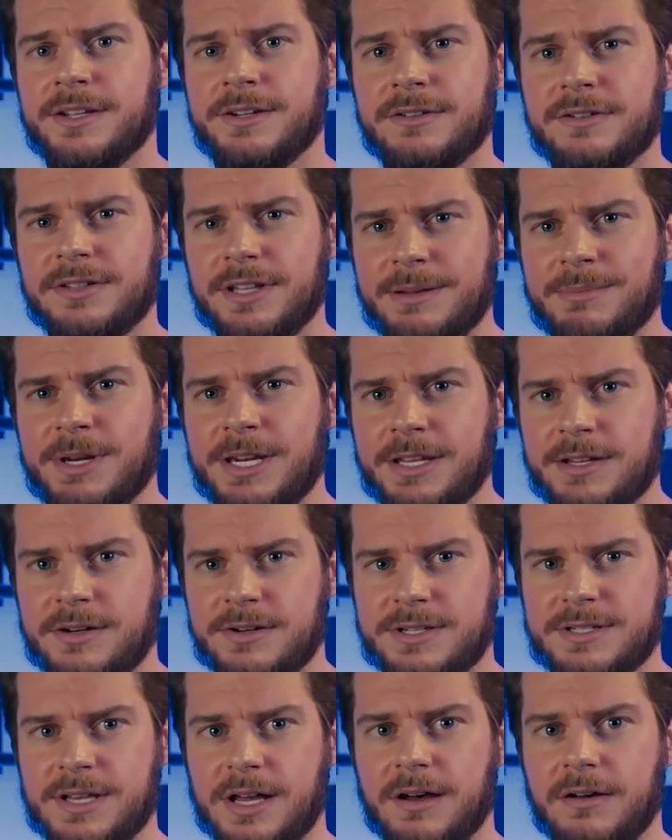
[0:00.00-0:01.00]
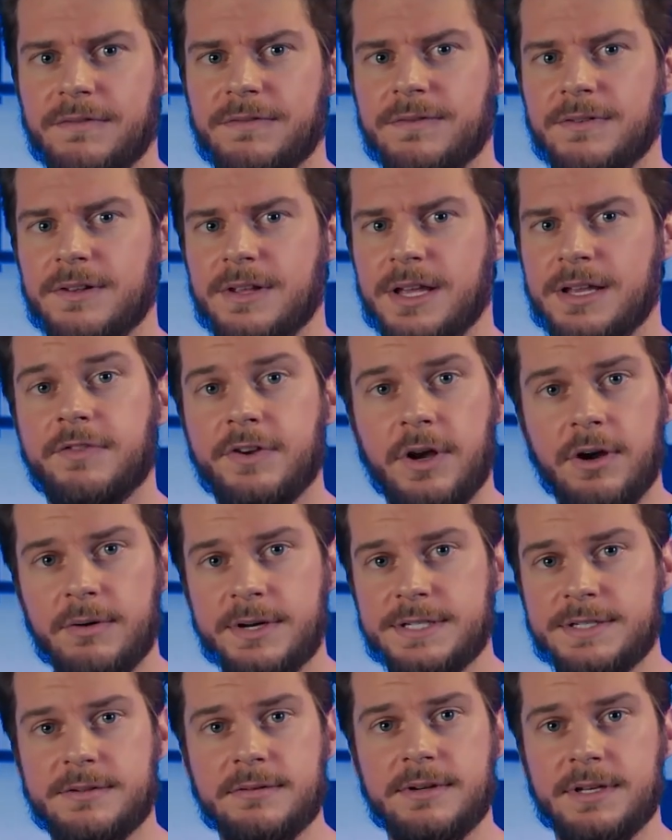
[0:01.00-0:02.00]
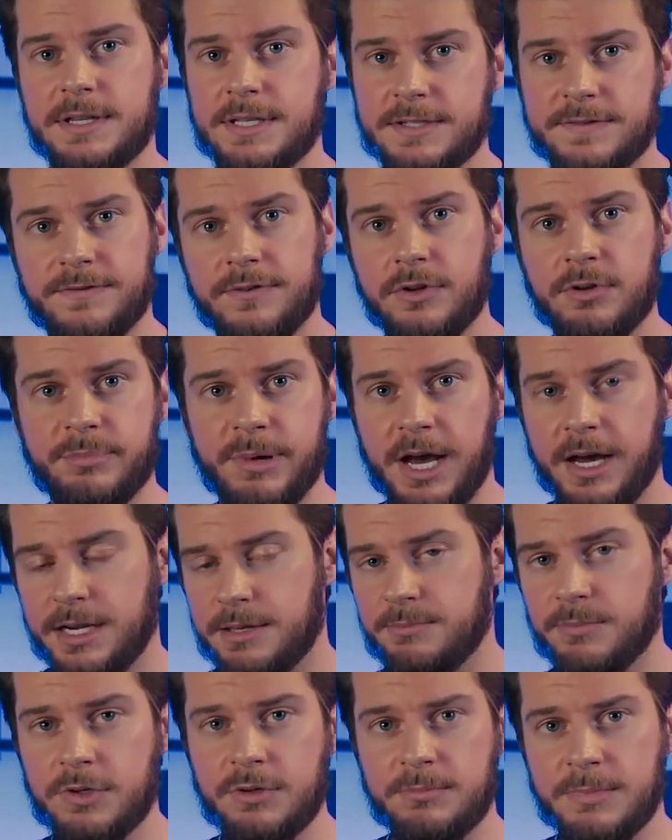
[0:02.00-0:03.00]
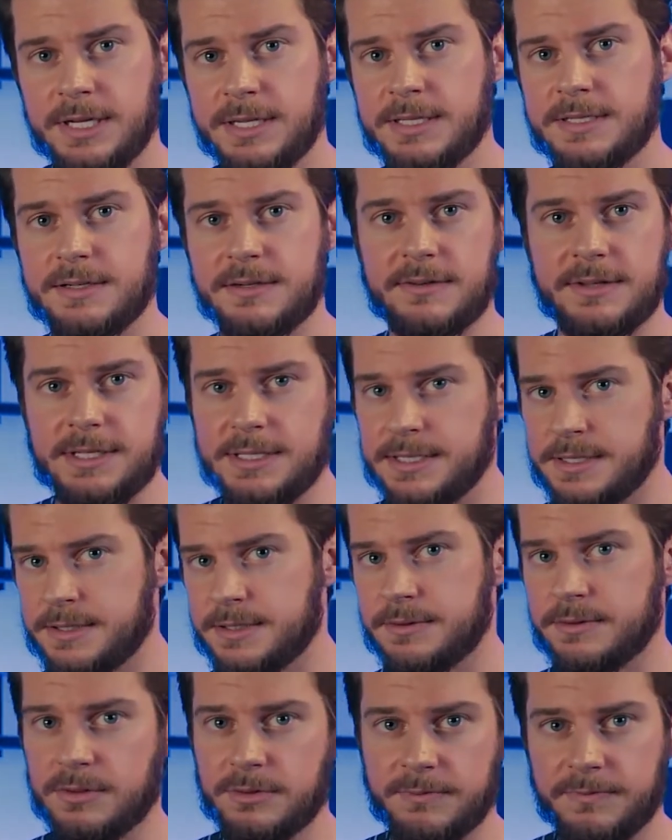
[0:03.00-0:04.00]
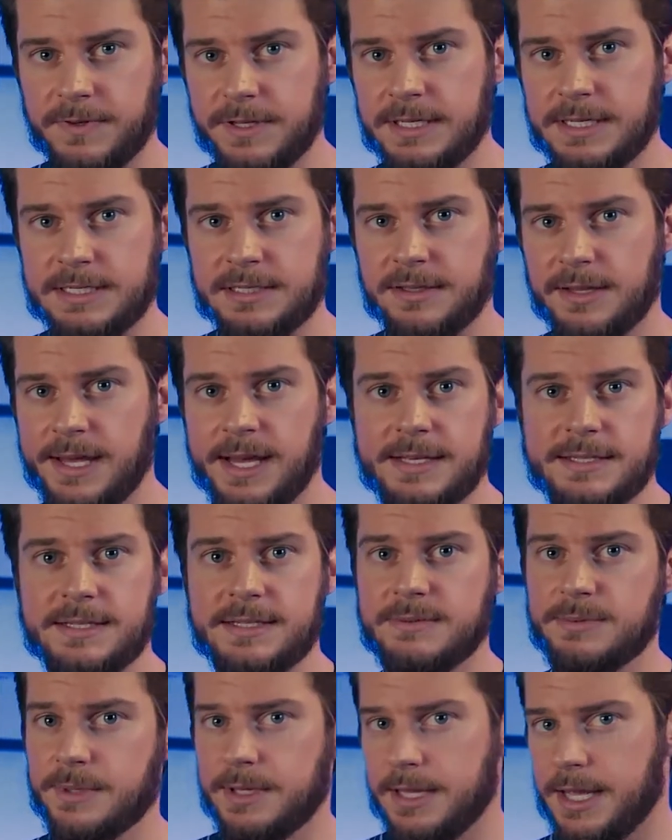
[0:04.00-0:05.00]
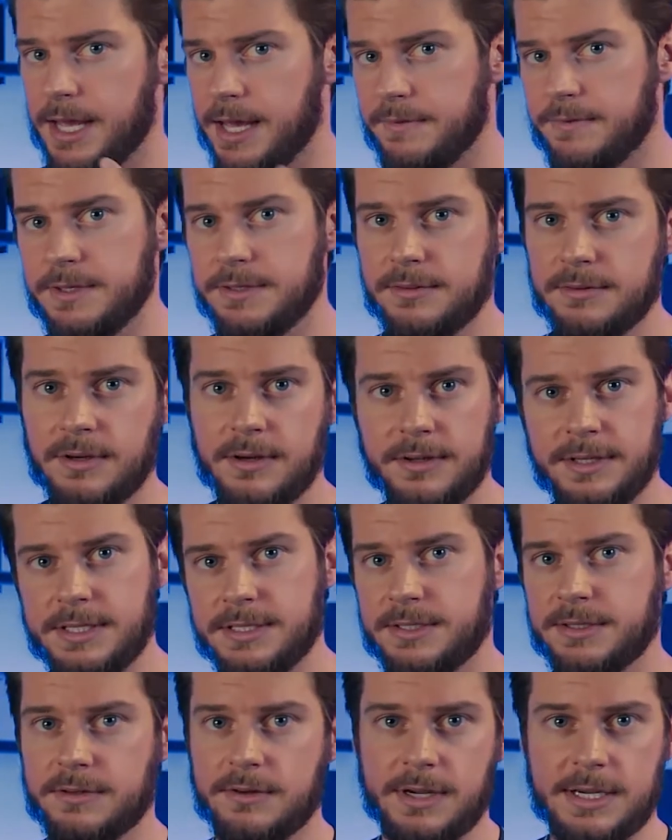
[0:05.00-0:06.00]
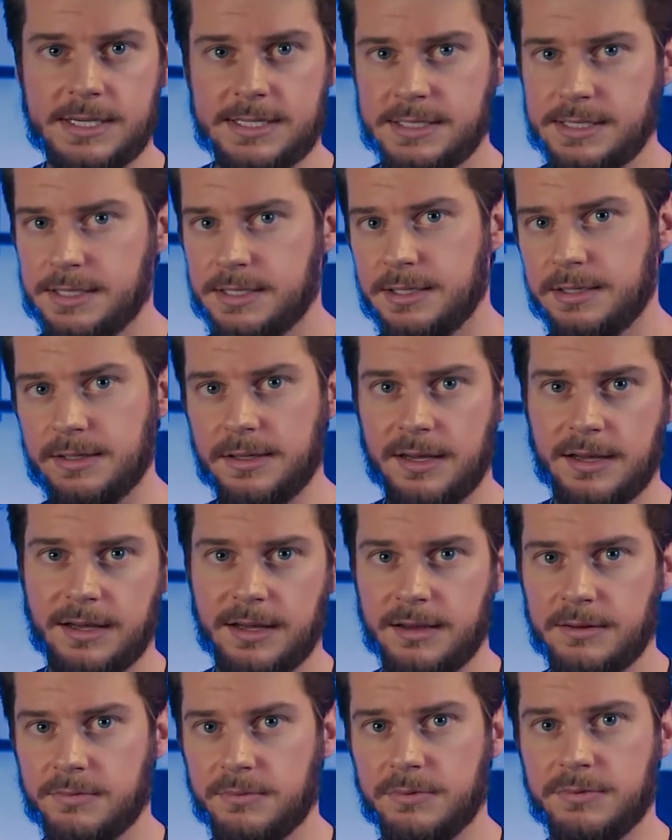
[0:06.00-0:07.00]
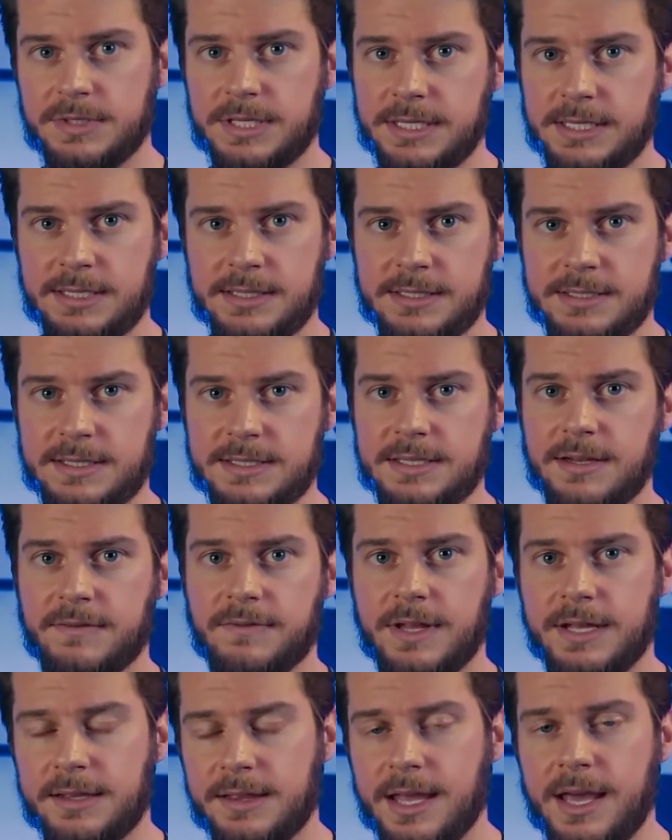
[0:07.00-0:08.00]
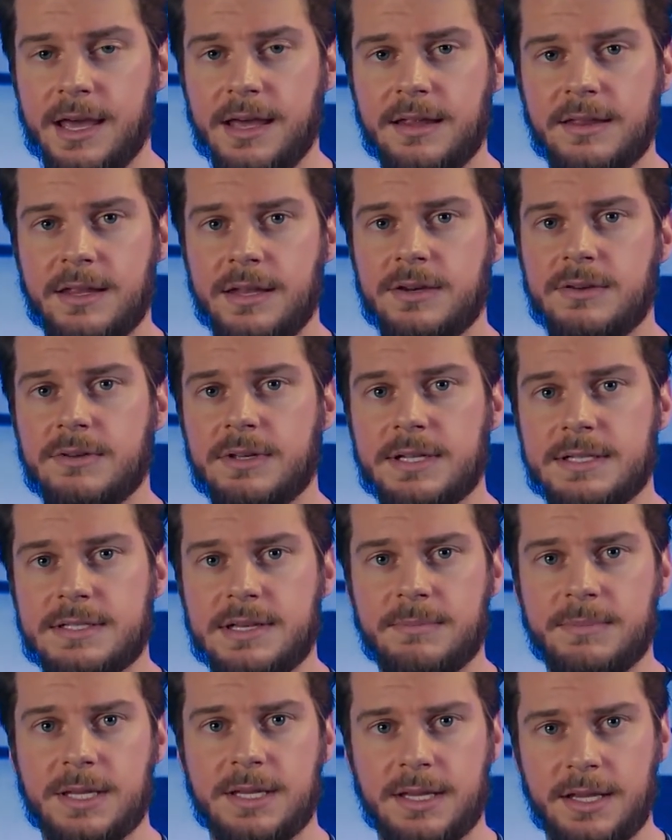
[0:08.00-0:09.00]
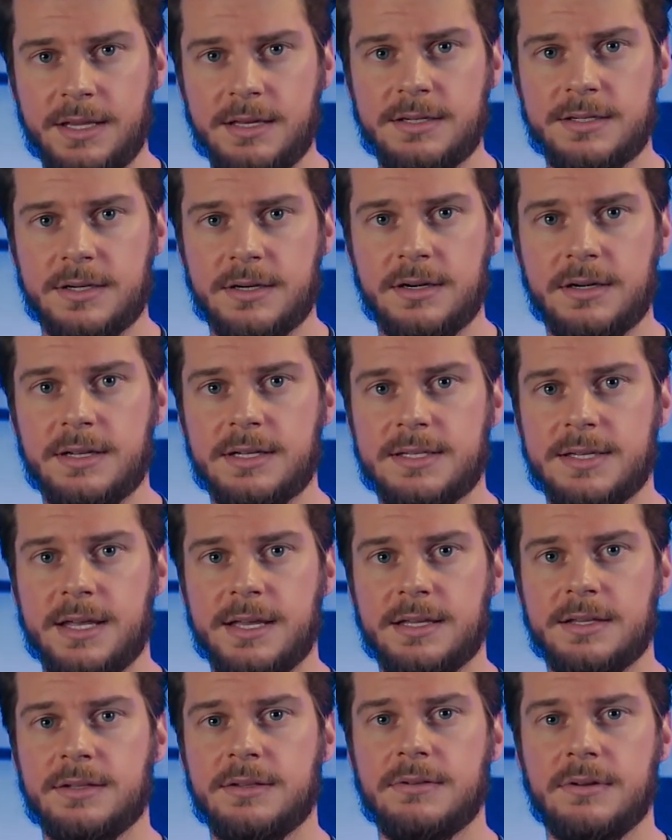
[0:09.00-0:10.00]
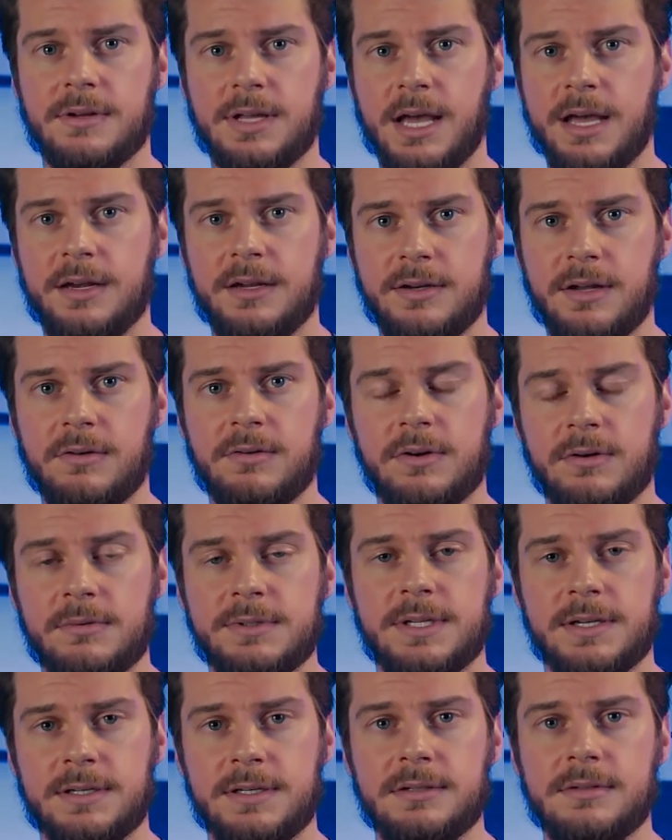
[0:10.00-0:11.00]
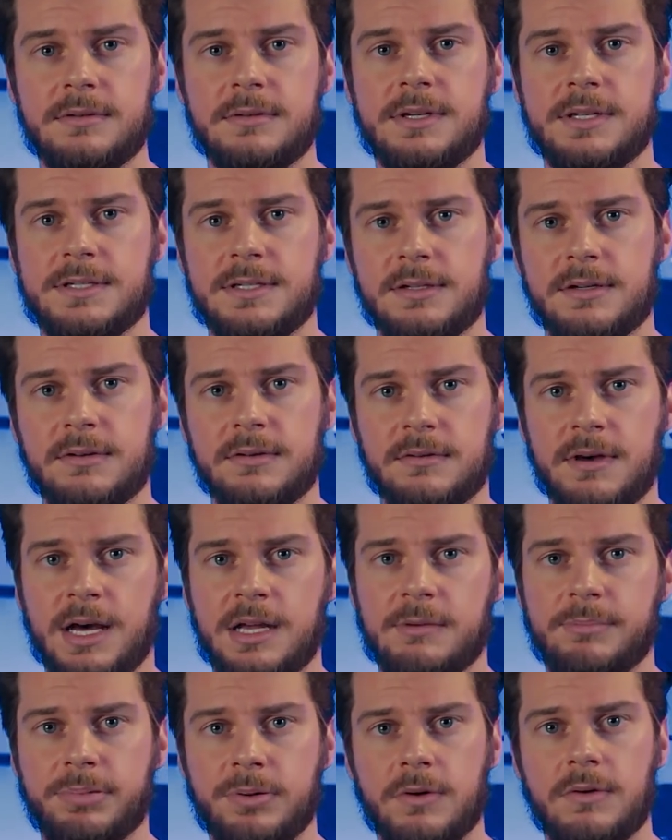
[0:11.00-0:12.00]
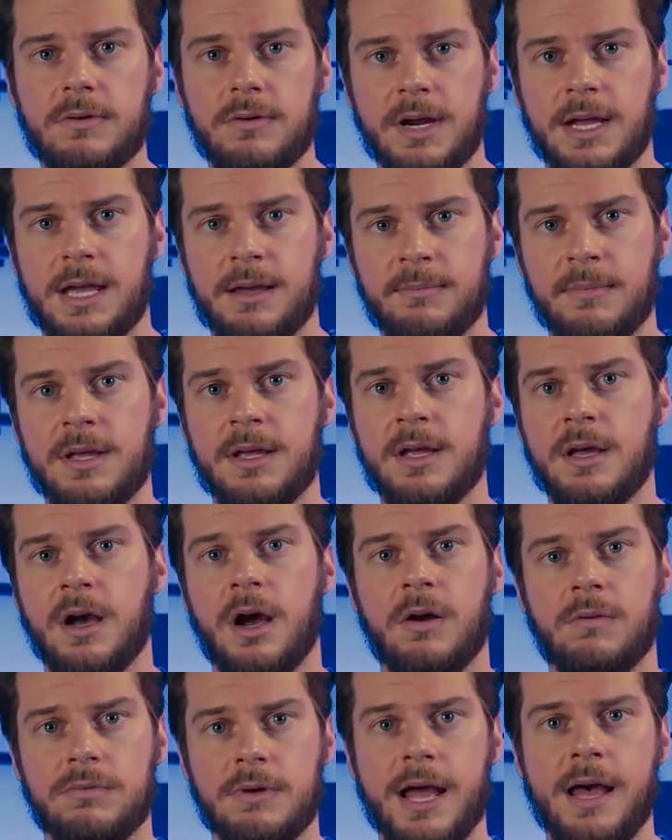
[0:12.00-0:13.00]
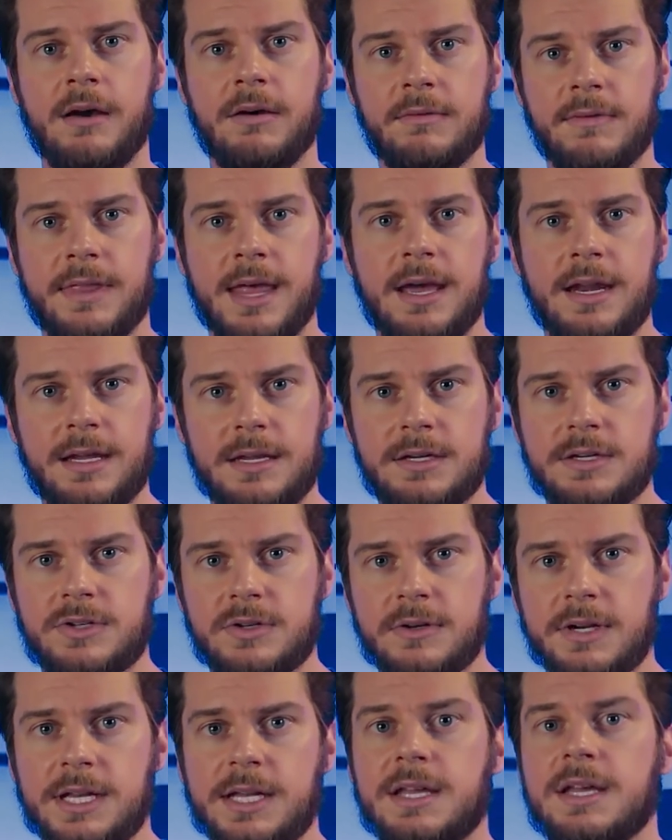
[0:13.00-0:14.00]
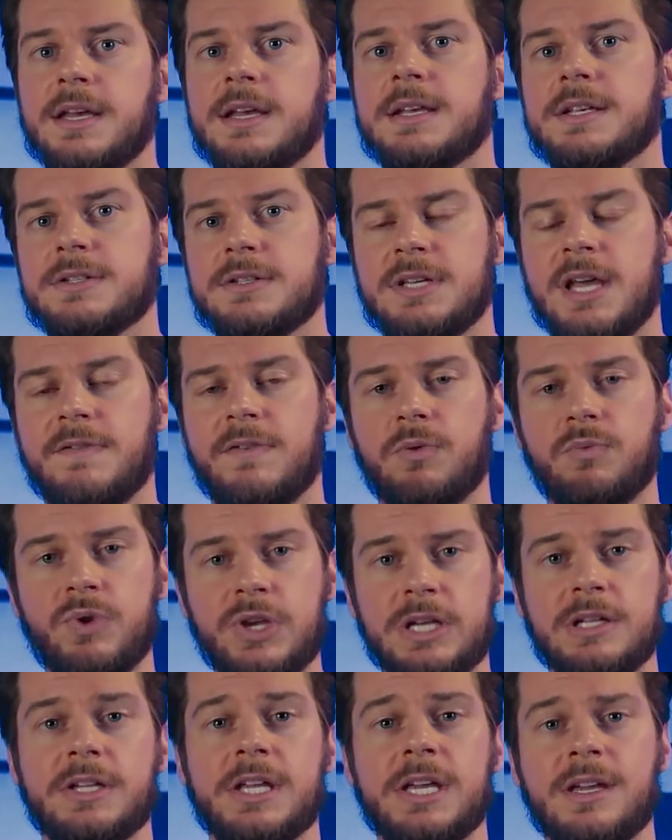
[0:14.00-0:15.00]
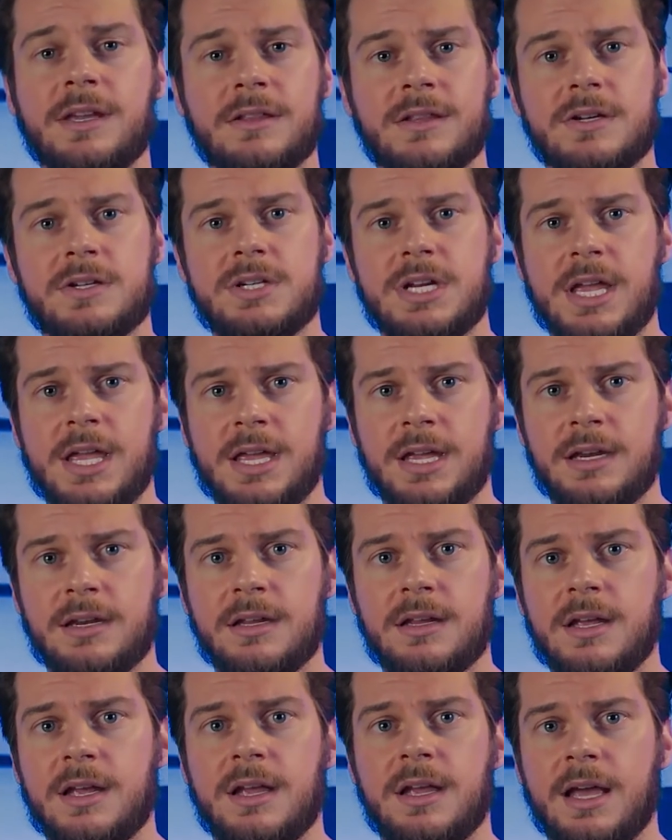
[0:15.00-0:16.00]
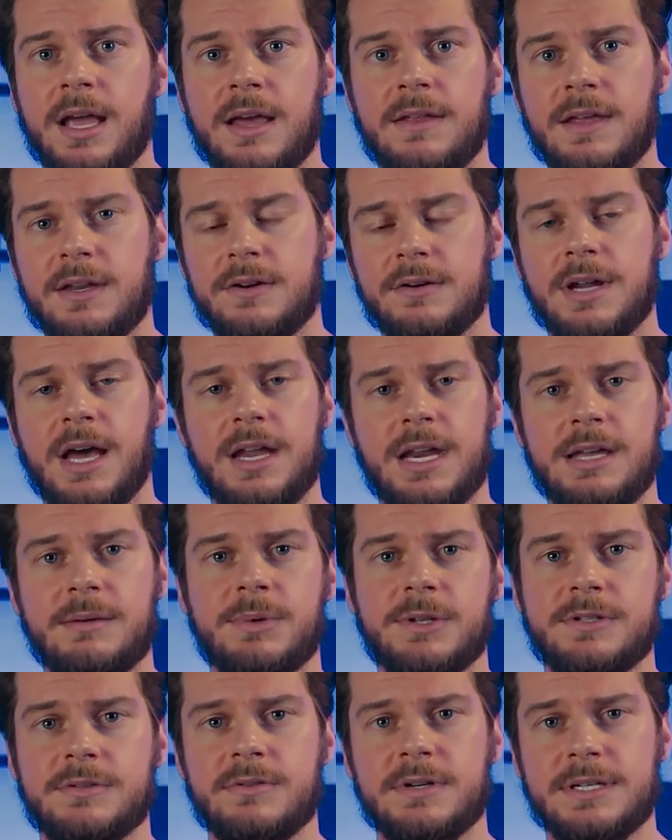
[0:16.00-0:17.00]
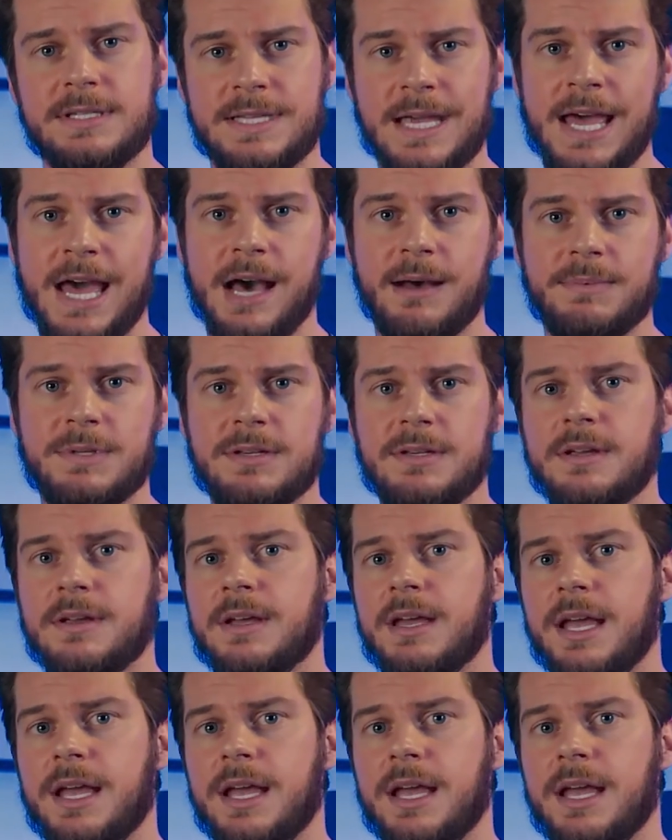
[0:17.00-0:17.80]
You're limiting yourself, and if you're always doing these full body movements or these group fitness classes where they have you do all these crazy routines and stuff like that, and then you get something injured, it's like you kind of don't know what to do because you don't know how to program around that injury. So you have a weak link in the chain, and then you're not able to adapt.